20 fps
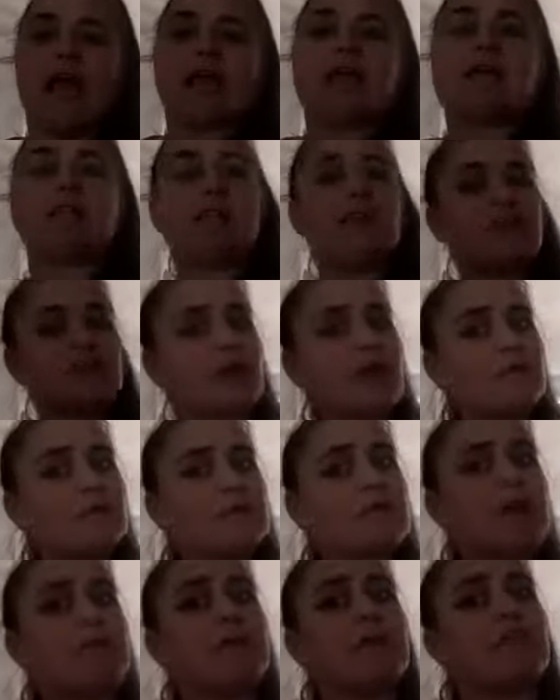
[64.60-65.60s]
give me a thumbs
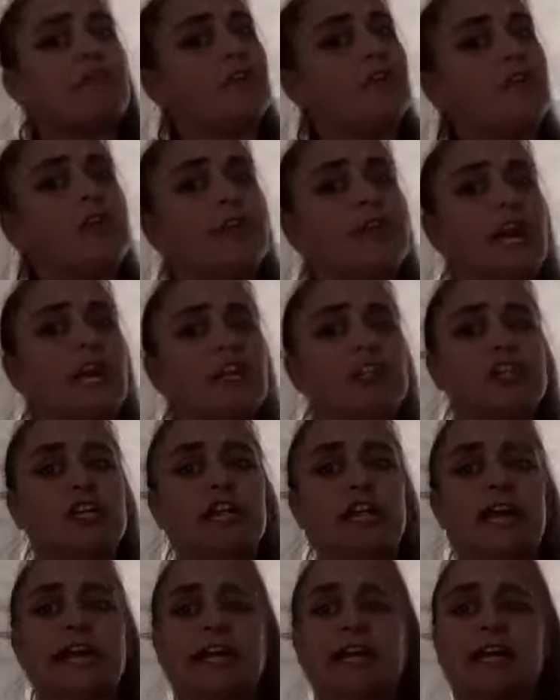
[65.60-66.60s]
up if you can
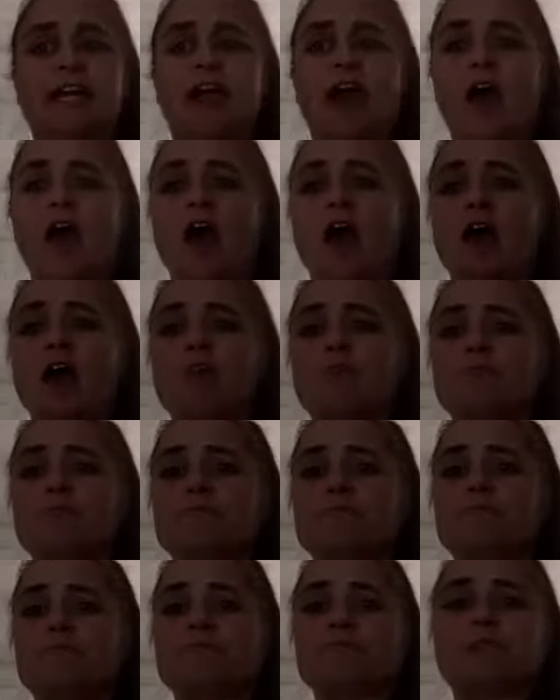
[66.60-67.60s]
actually
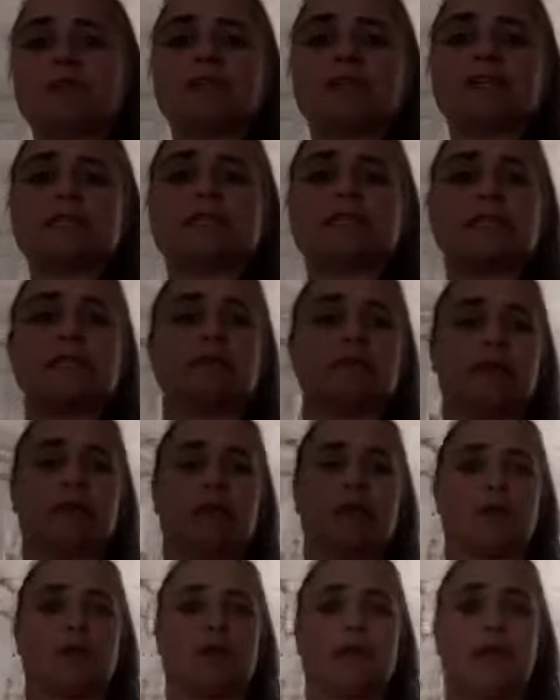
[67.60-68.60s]
um, see me
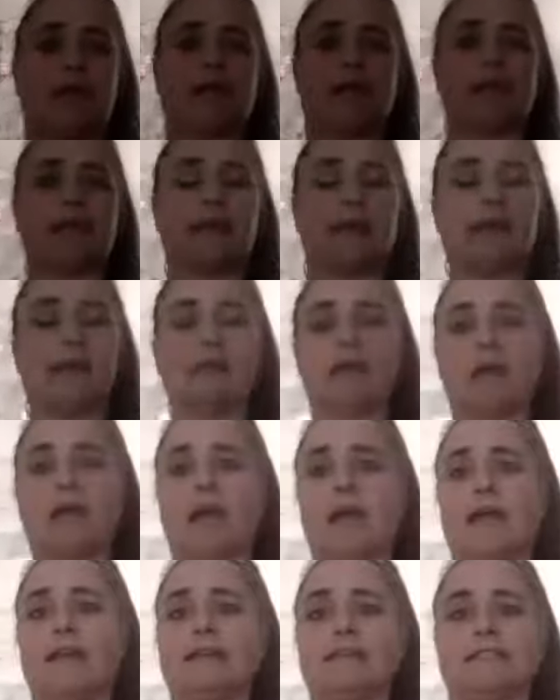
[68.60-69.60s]
okay,
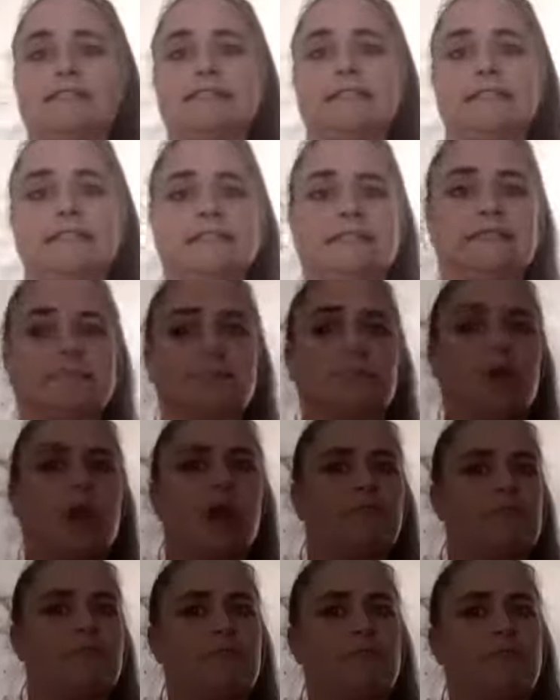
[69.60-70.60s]
okay? Because it's
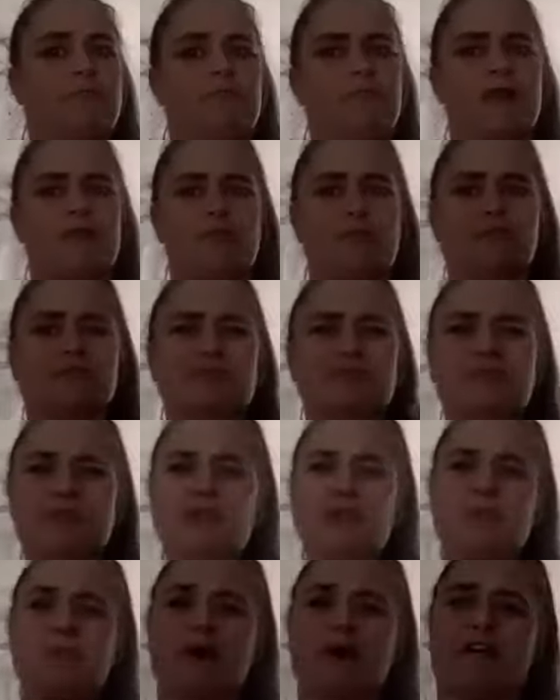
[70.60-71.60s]
my, mum. I'm doing it
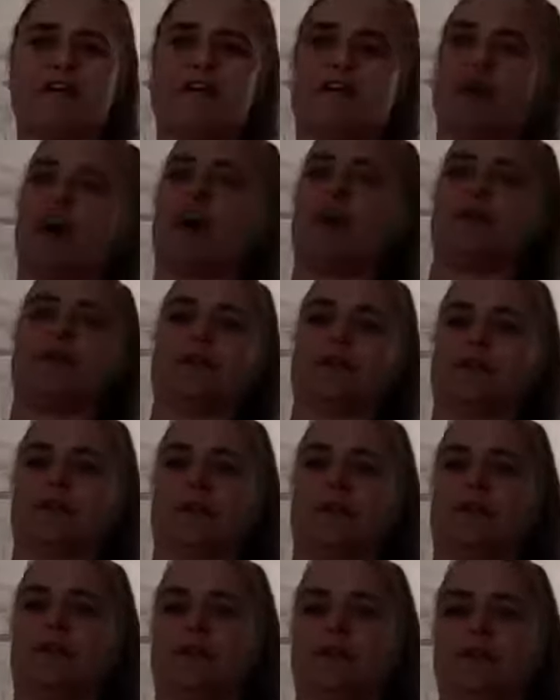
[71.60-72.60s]
on my phone at the
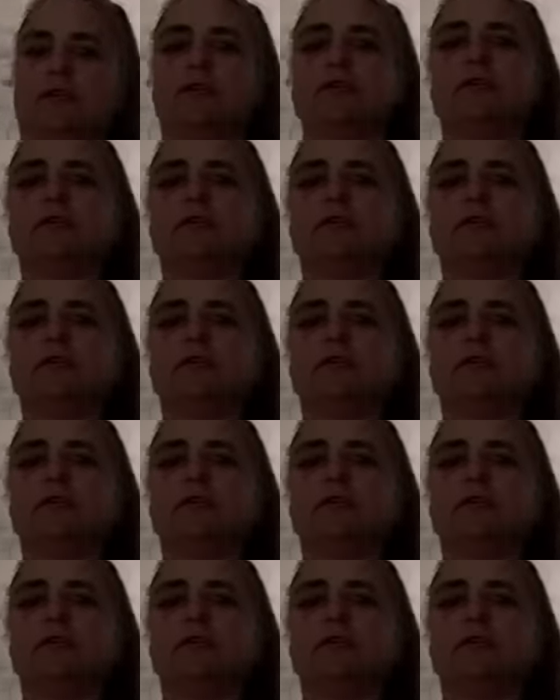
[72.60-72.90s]
moment